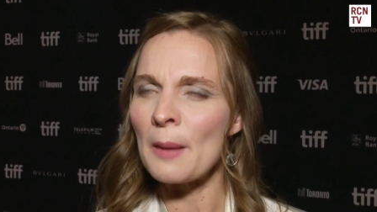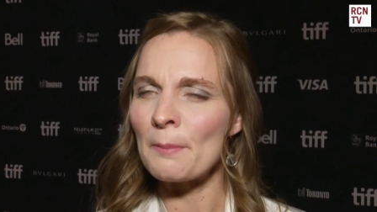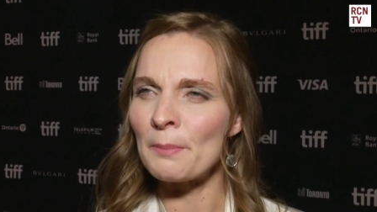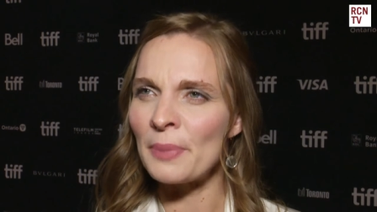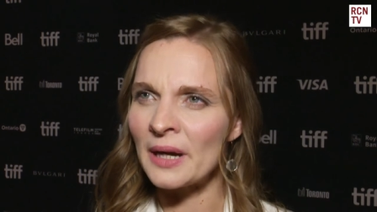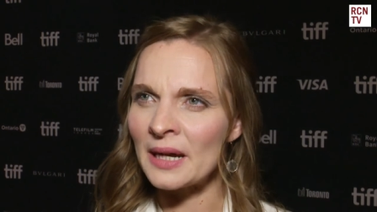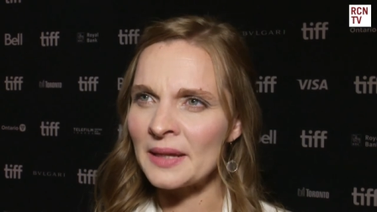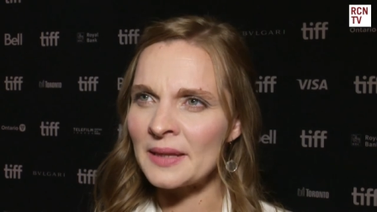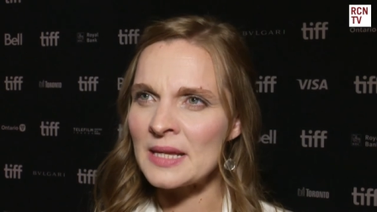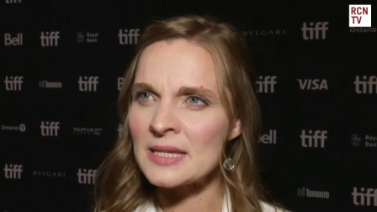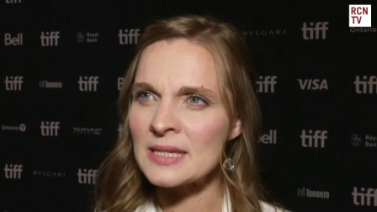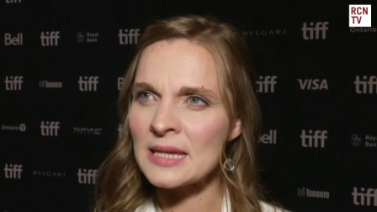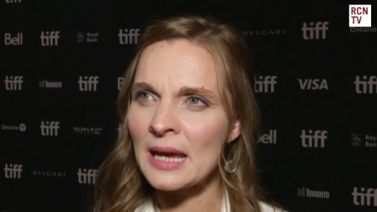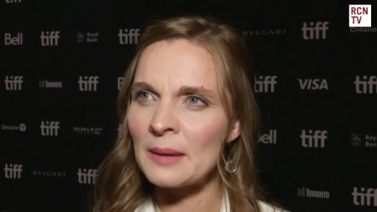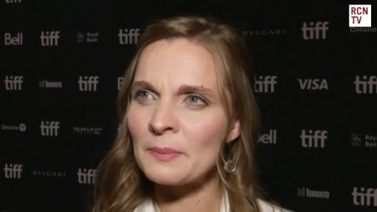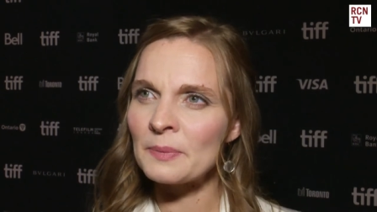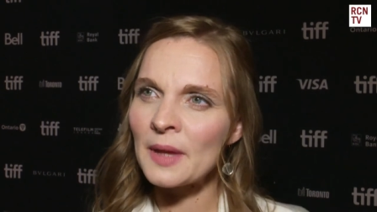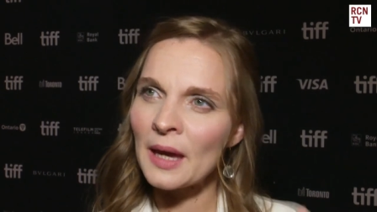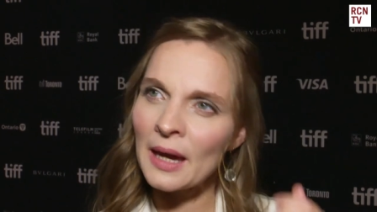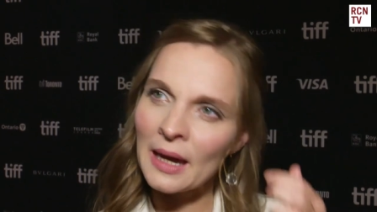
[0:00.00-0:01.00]
But at the
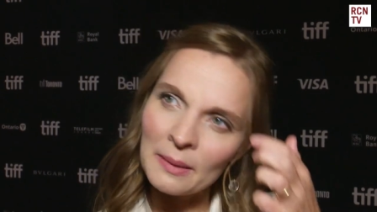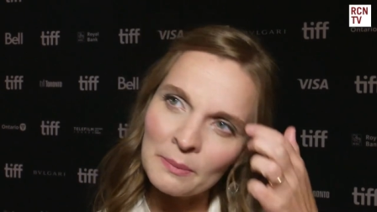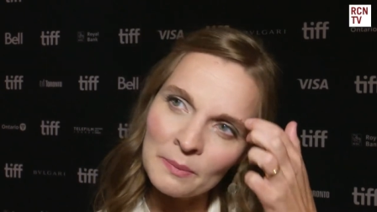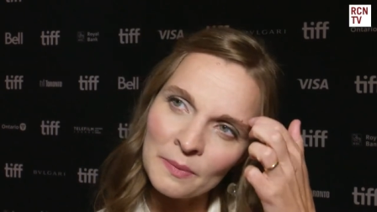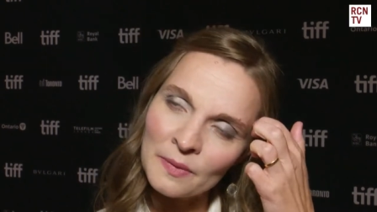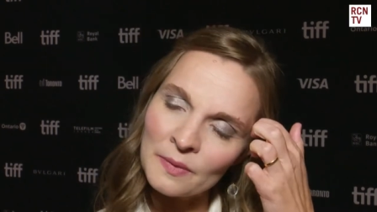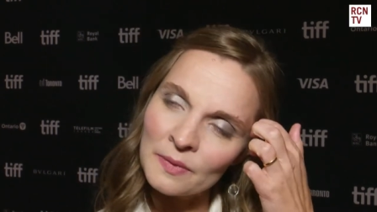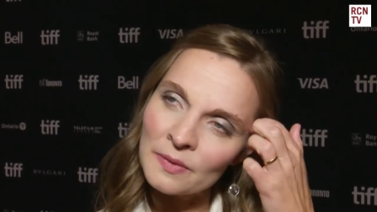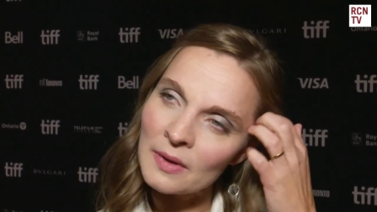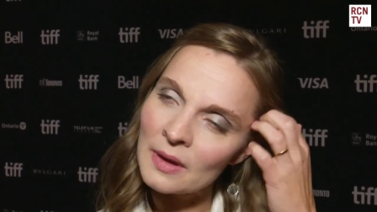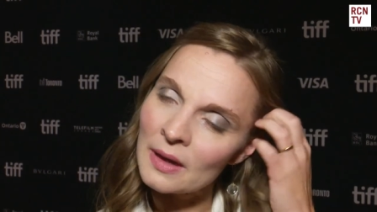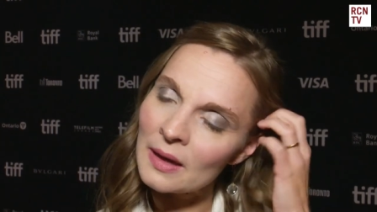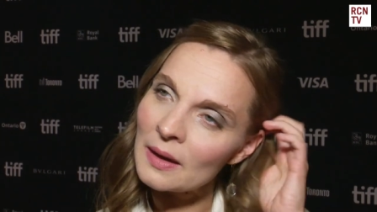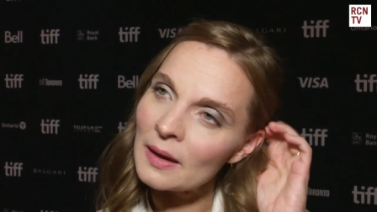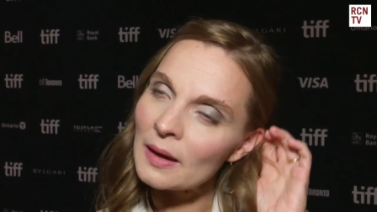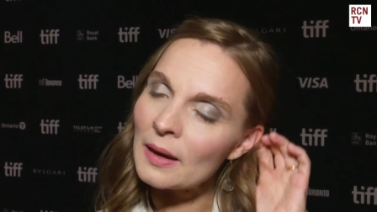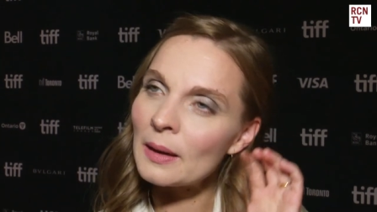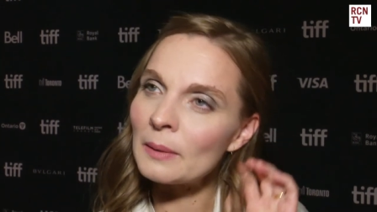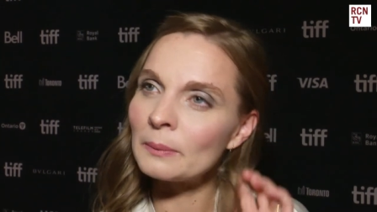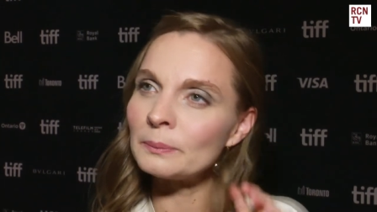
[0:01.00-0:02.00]
same time, the
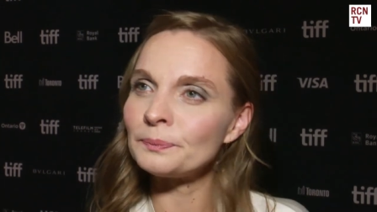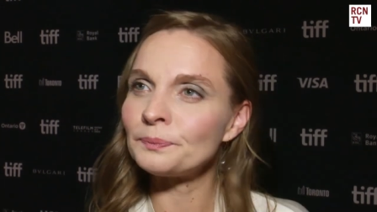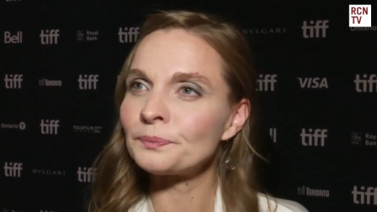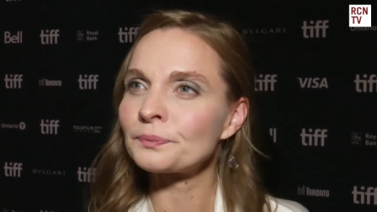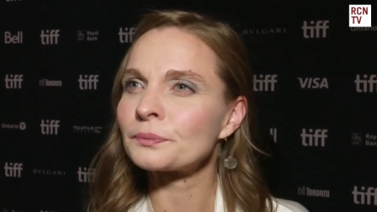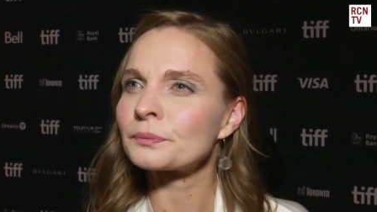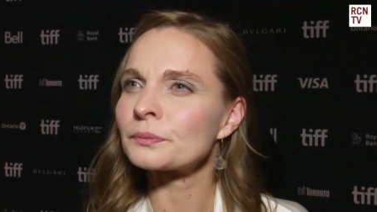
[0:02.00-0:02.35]
um,